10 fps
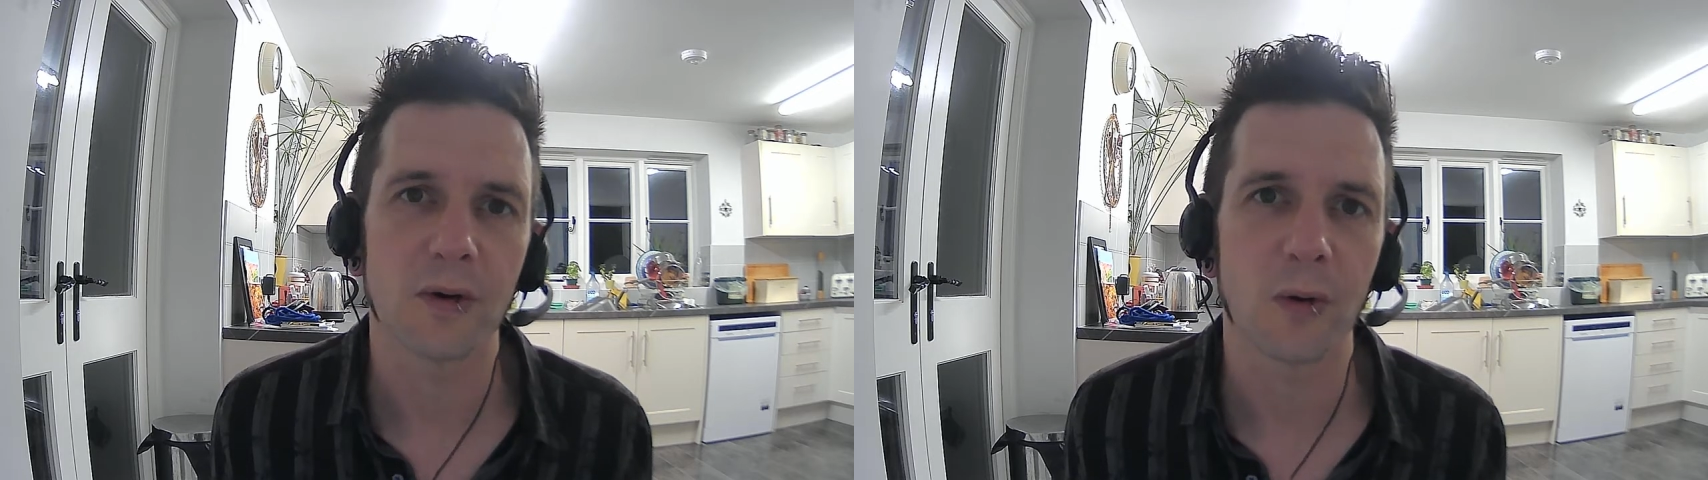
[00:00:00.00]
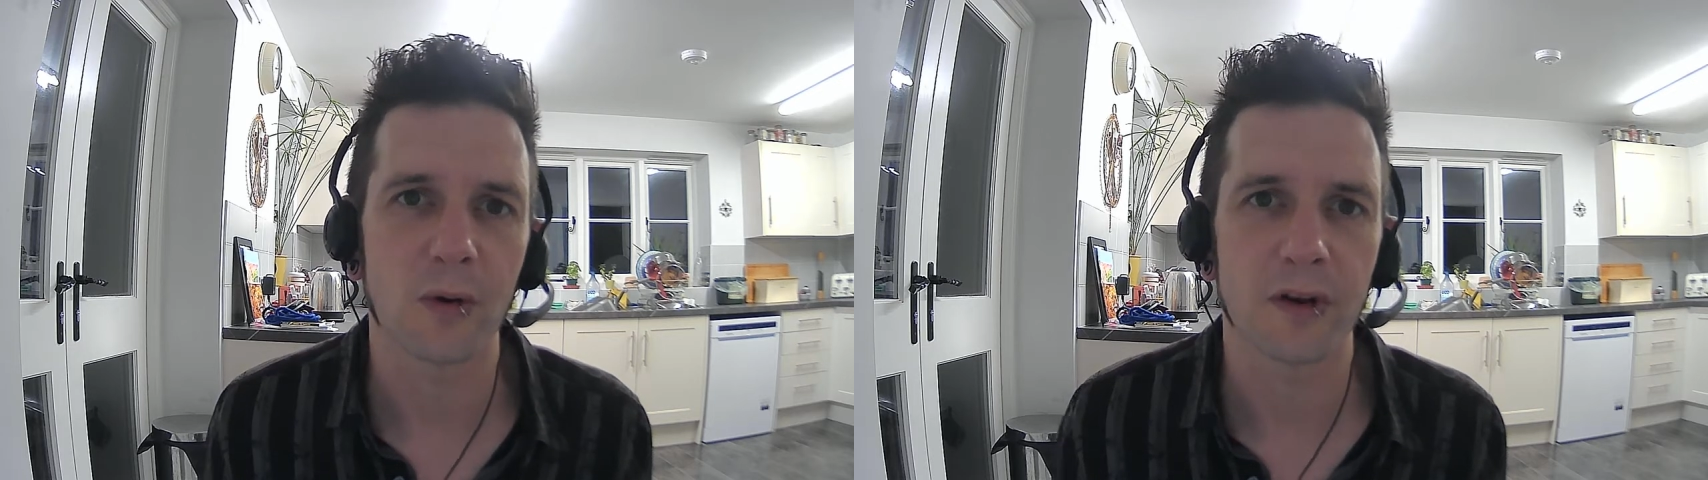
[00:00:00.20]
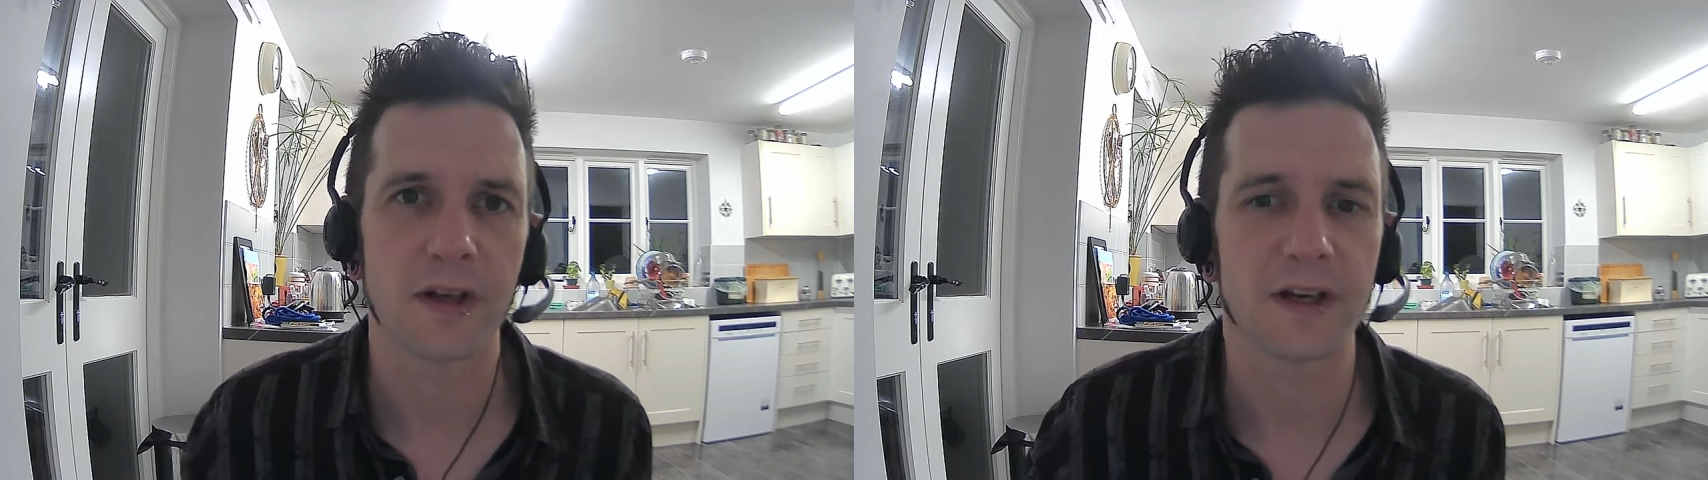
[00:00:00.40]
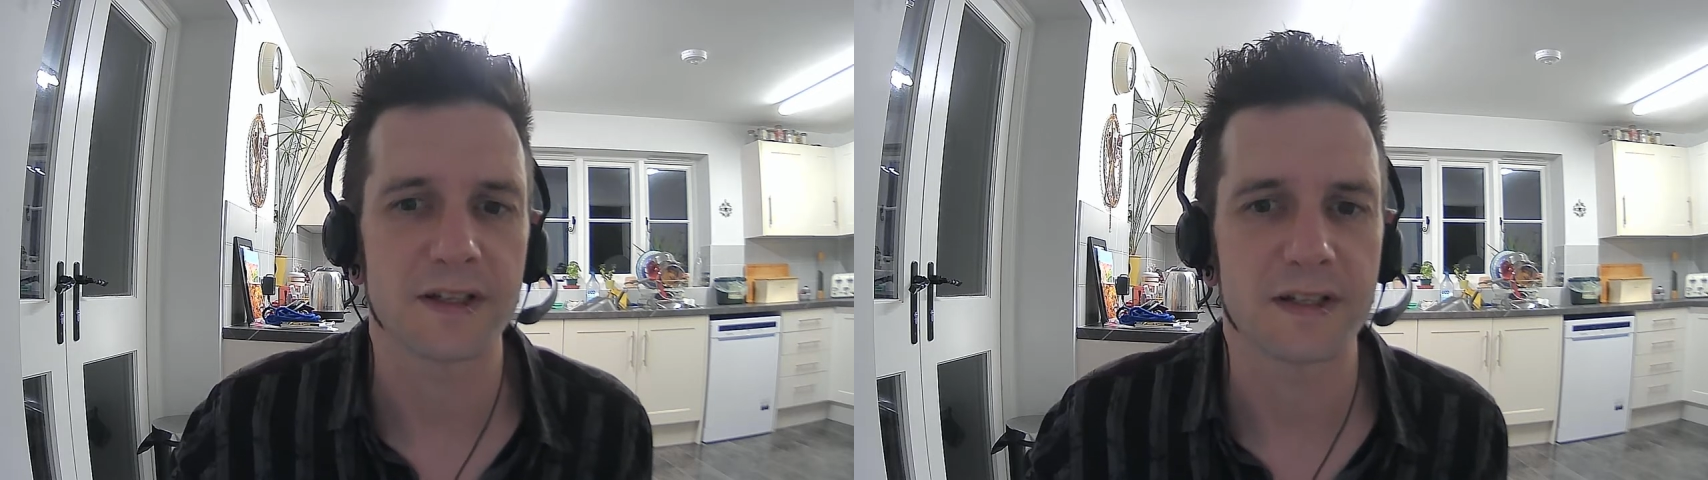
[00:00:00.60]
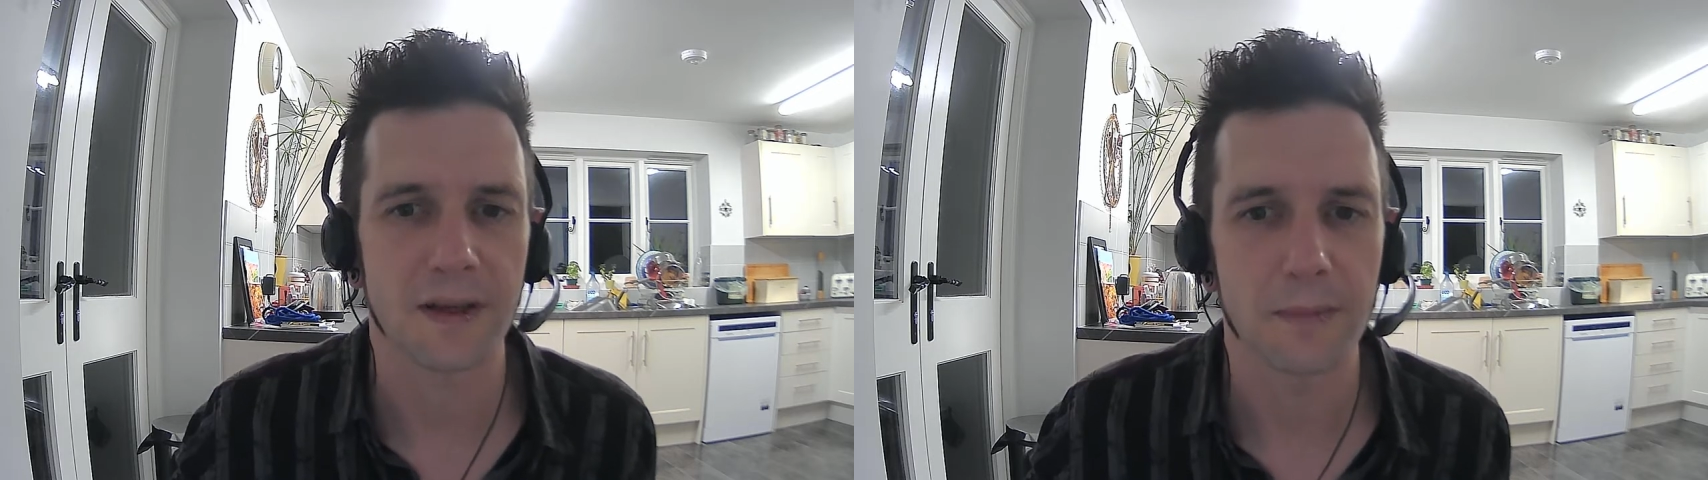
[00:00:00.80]

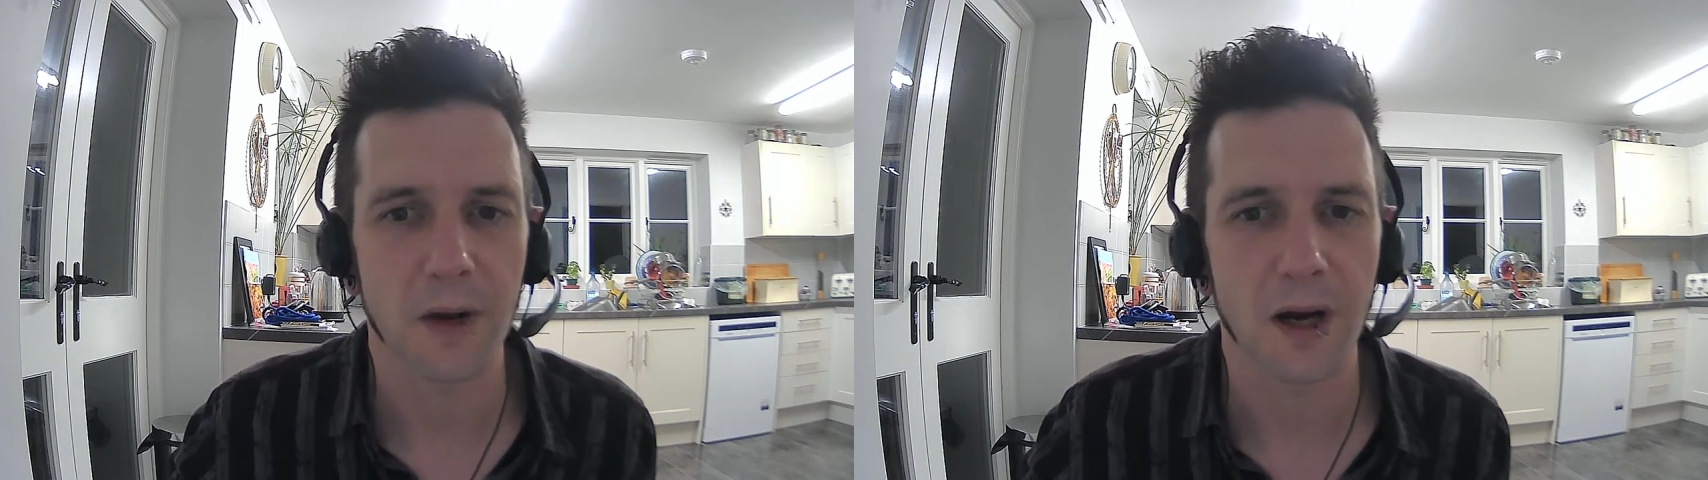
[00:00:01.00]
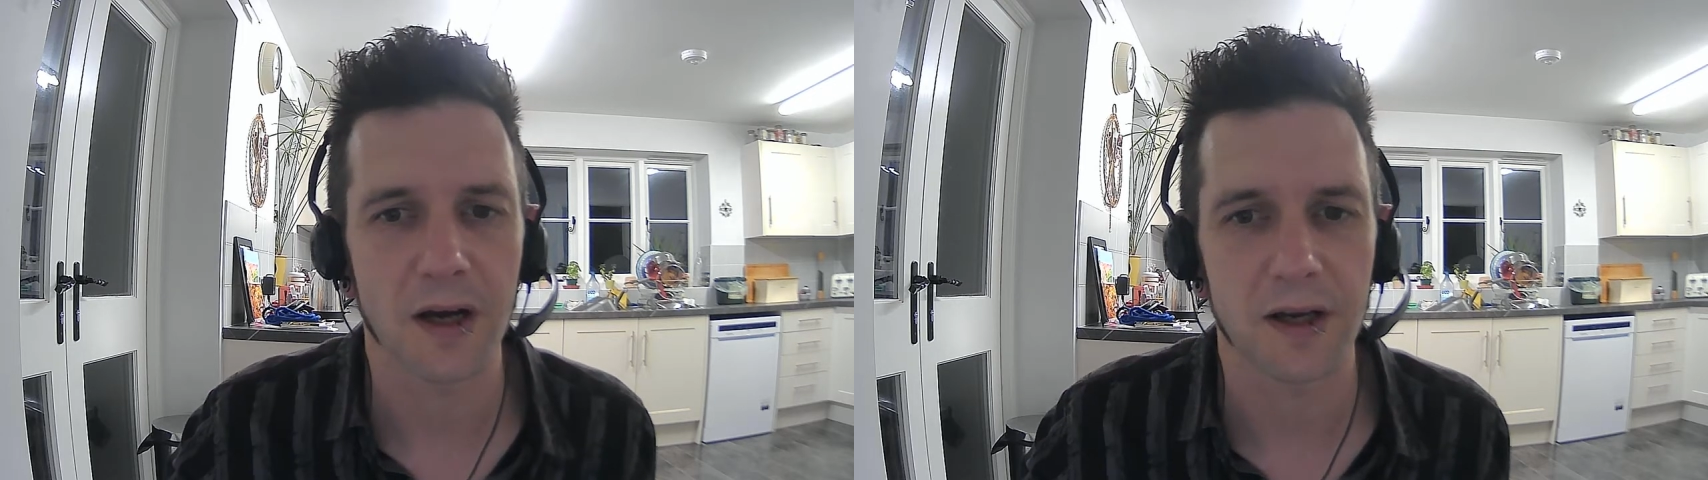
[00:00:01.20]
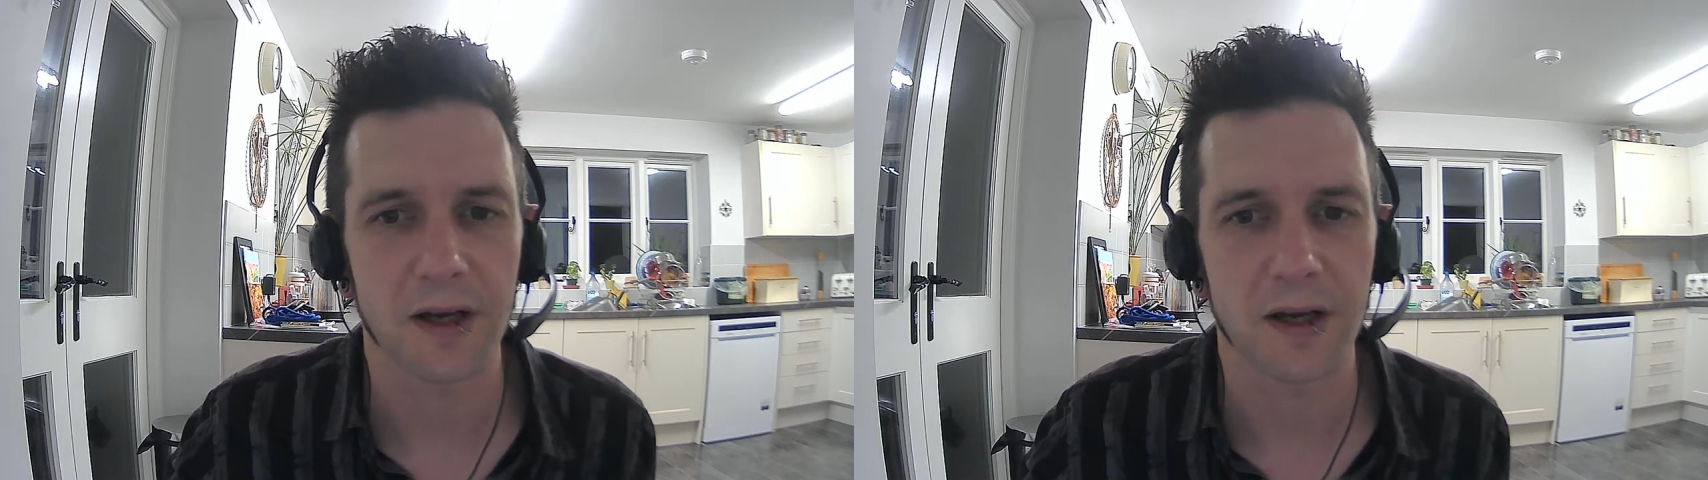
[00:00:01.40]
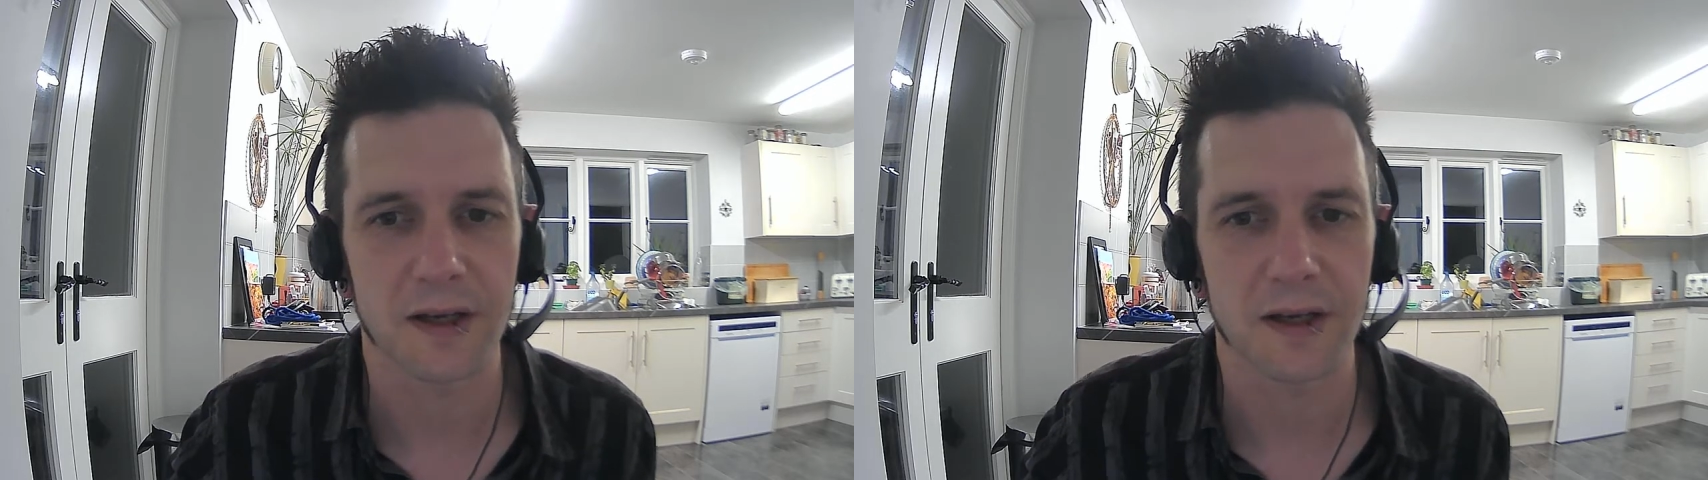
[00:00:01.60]
organizing mind.